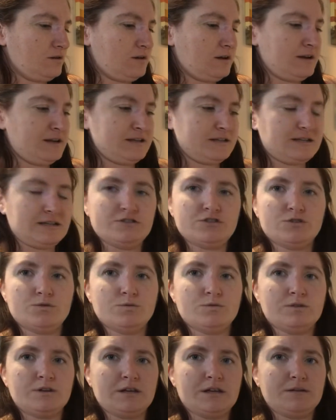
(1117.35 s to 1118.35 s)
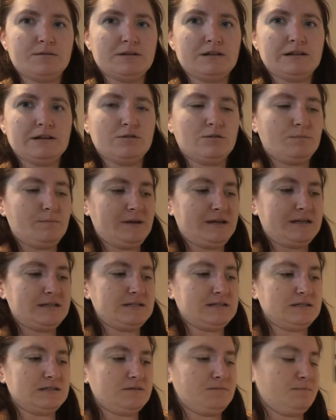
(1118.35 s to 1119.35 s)
it gives you all the little
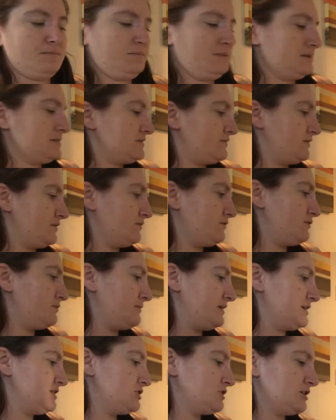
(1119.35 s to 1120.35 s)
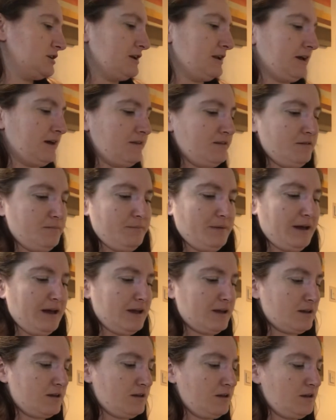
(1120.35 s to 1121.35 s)
pieces and bits of information at the
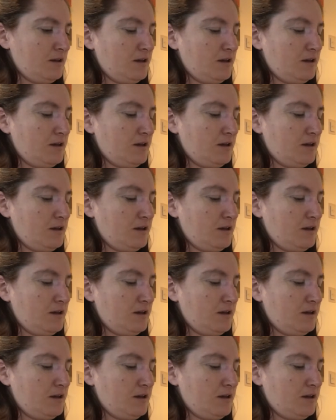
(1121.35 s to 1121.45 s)
back.